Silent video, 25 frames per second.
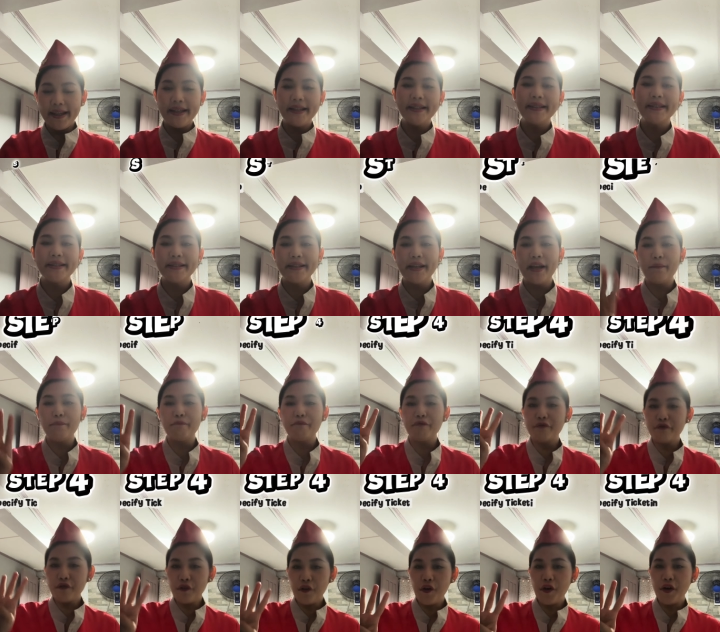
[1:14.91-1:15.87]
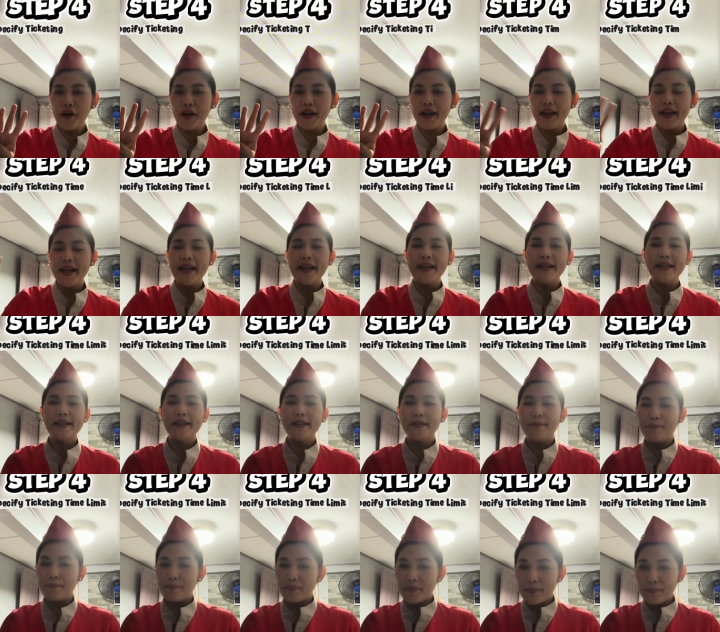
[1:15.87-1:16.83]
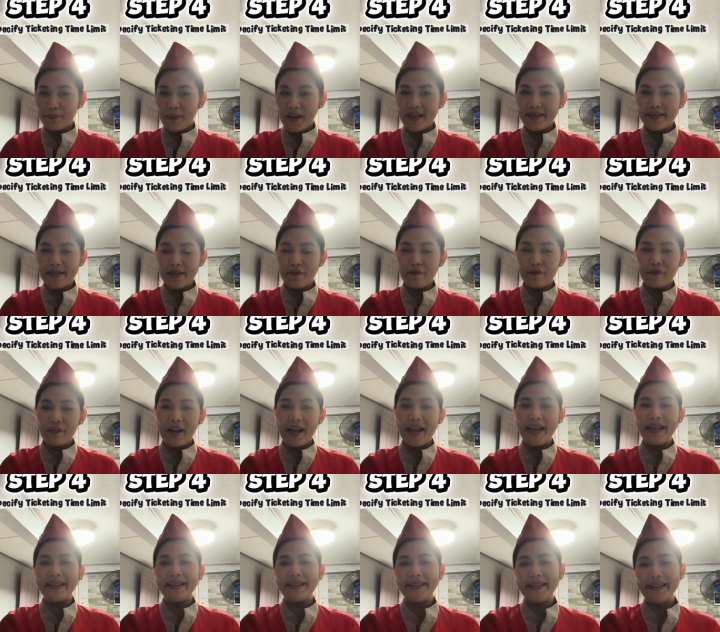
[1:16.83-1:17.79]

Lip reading: Step 4, specify